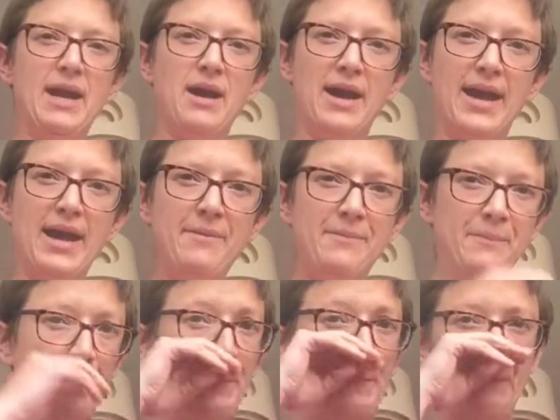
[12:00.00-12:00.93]
higher.
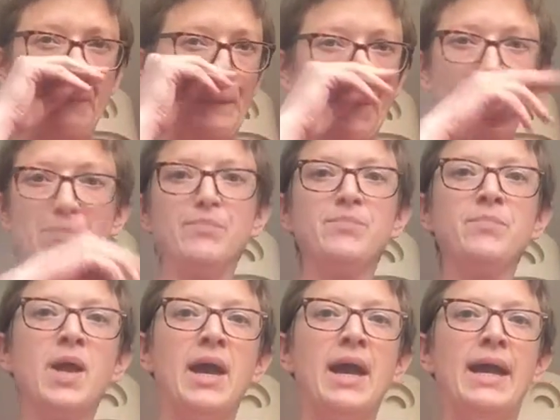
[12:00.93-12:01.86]

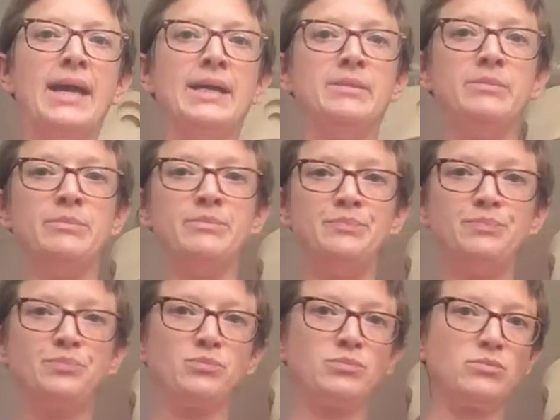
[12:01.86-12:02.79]
But
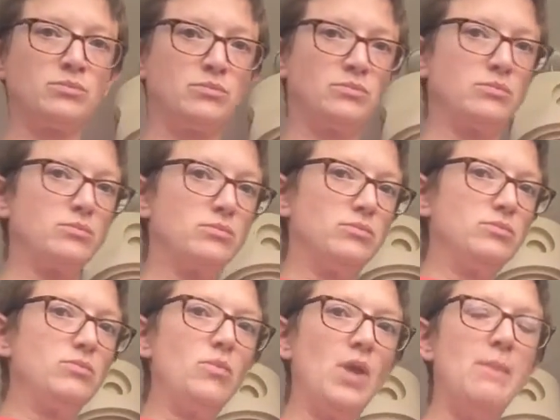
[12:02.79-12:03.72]

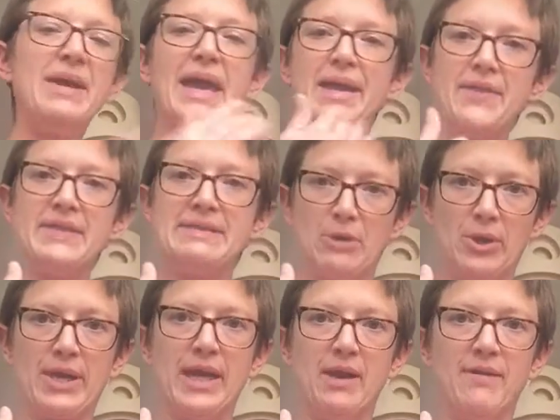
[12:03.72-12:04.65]
yeah, nothing's
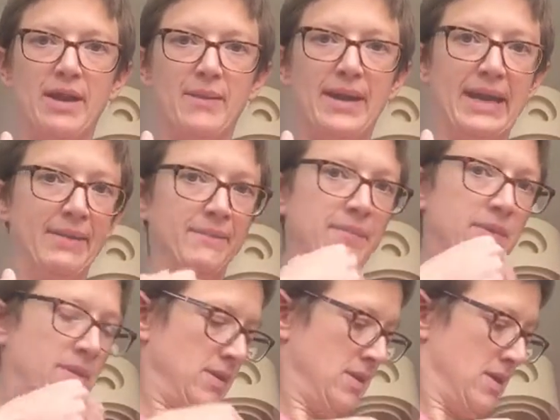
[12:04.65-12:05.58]
blocking her airway.
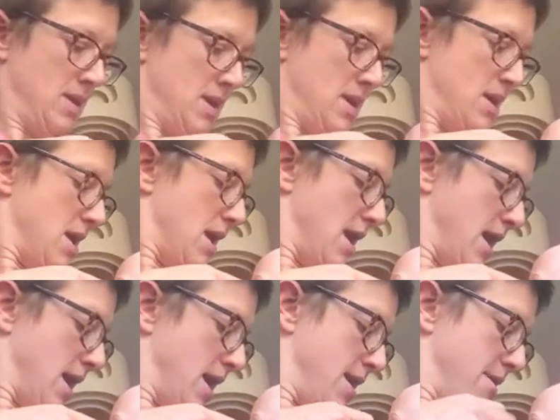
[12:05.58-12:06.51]

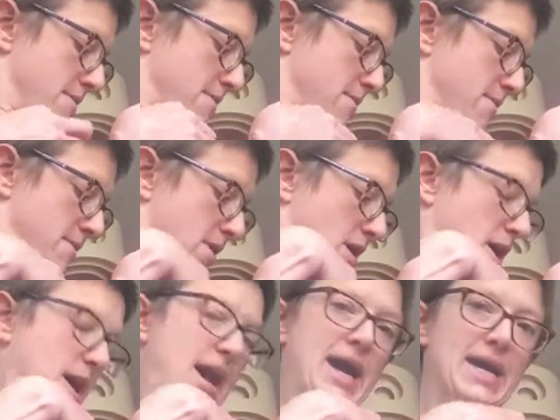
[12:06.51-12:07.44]

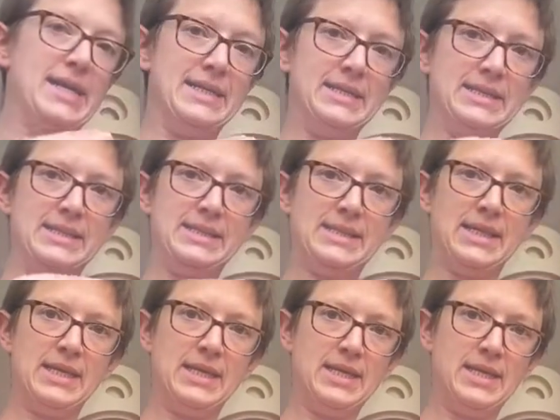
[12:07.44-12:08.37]
Her hands,
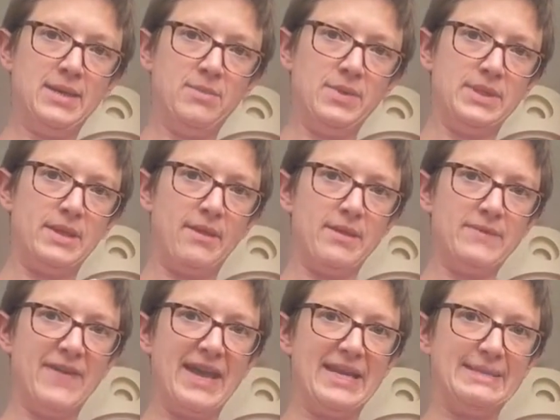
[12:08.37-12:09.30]
with
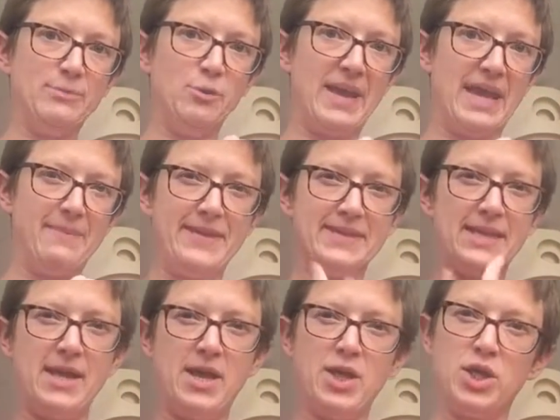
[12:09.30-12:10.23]
fairly small babies,
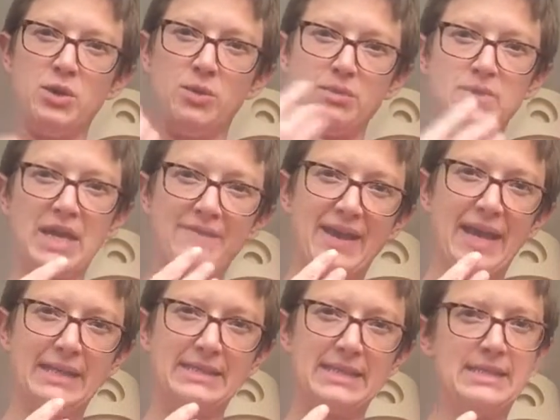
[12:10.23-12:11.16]
you want them to have
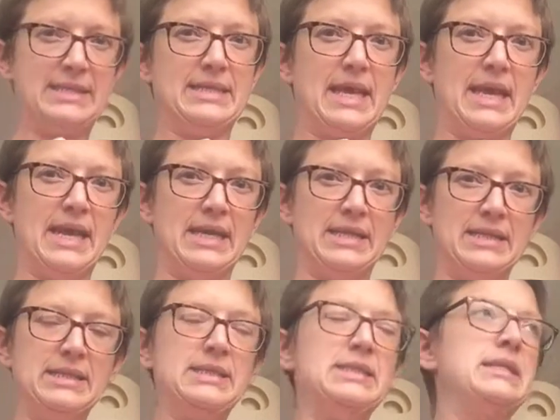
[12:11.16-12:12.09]
access to their
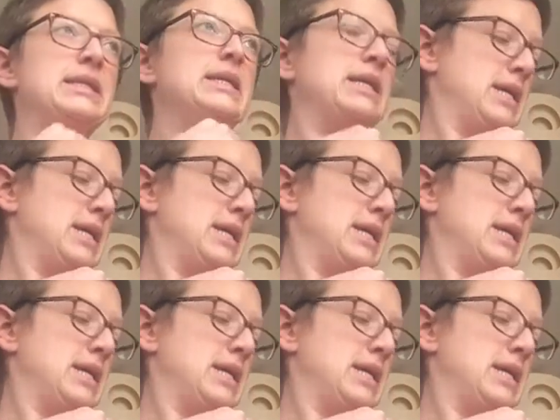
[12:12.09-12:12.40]
hands.